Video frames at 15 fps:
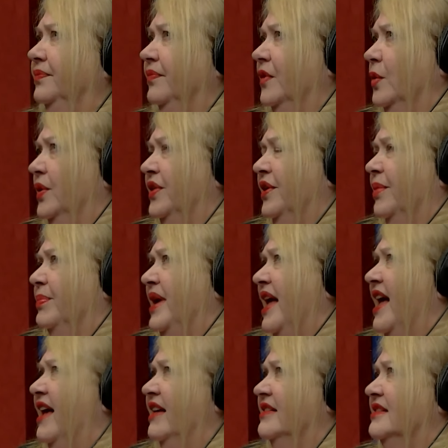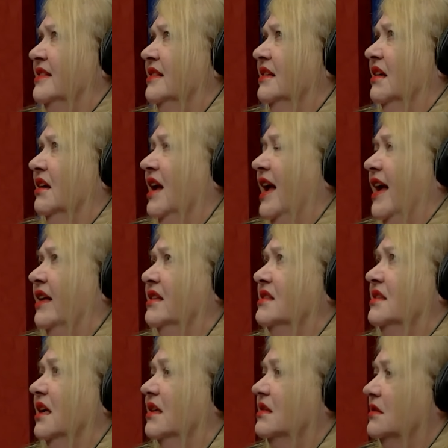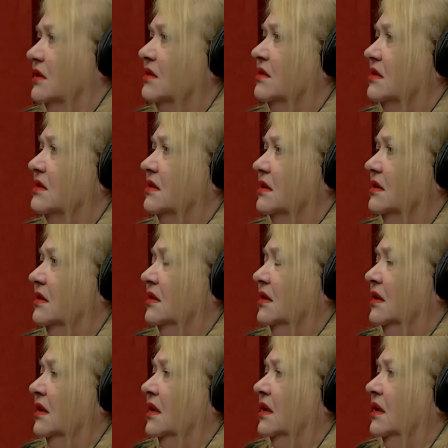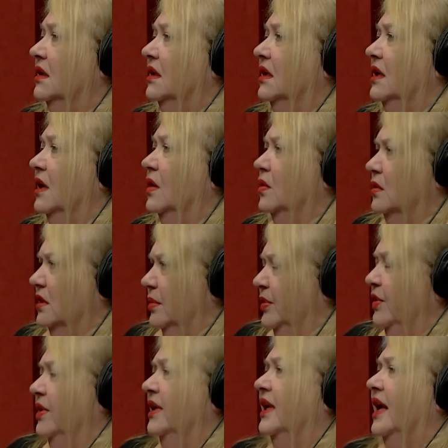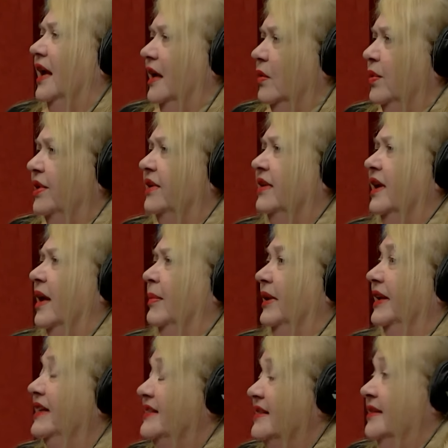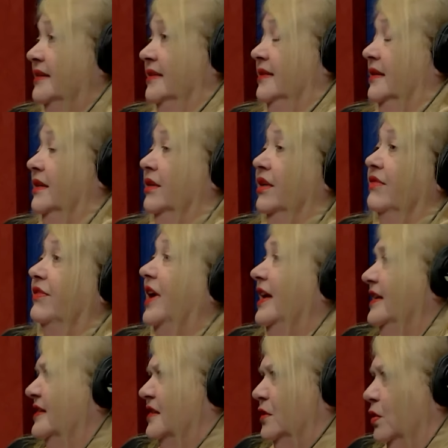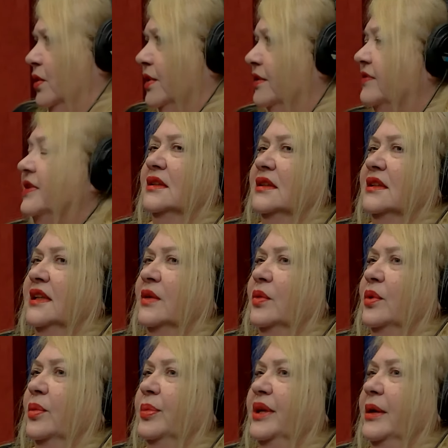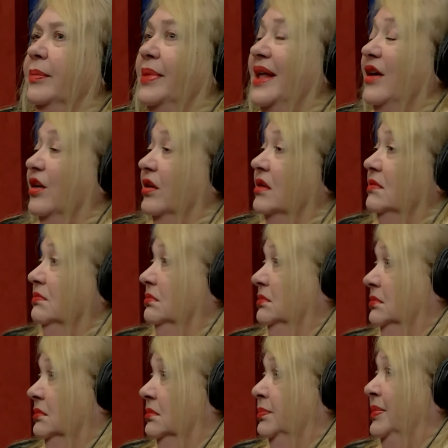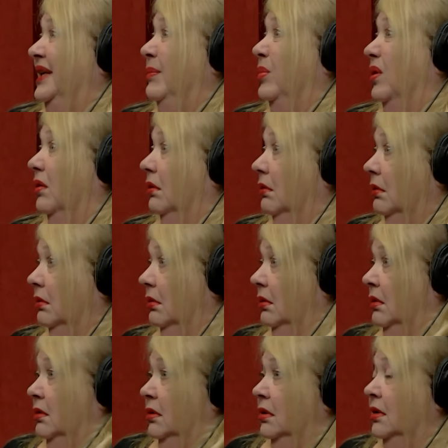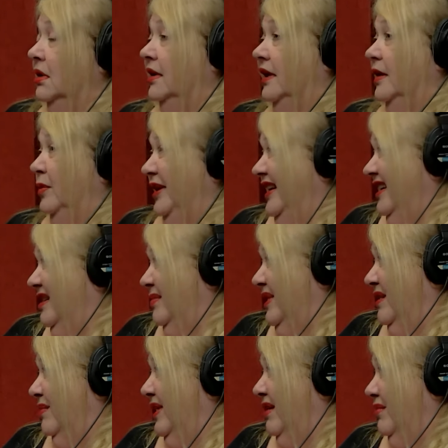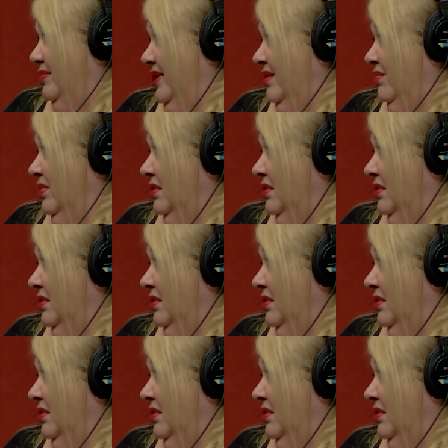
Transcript: with our past and our ancestors, mm. you know, communicate with them, listen to their advice, sort of, that we'll be a better people. And we need to be a better people.